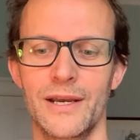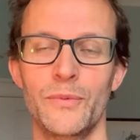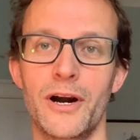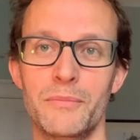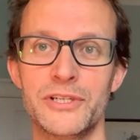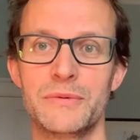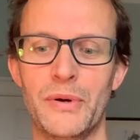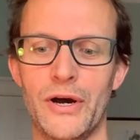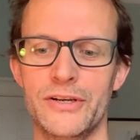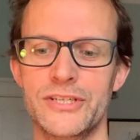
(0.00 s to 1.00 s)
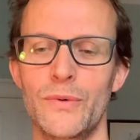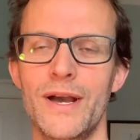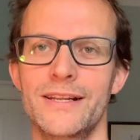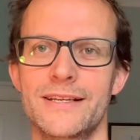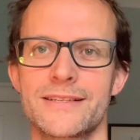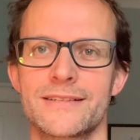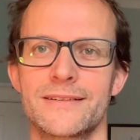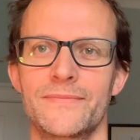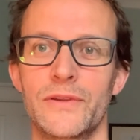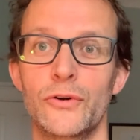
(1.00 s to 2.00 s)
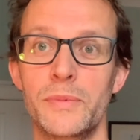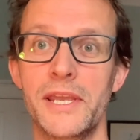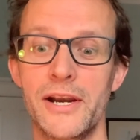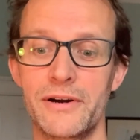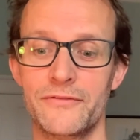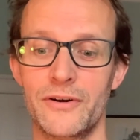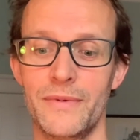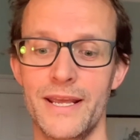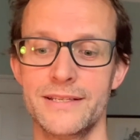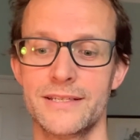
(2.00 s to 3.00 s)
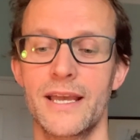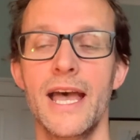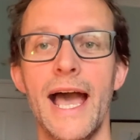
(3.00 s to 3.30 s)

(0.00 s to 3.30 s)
where our mission partner Joel is, who we'll be hearing from later.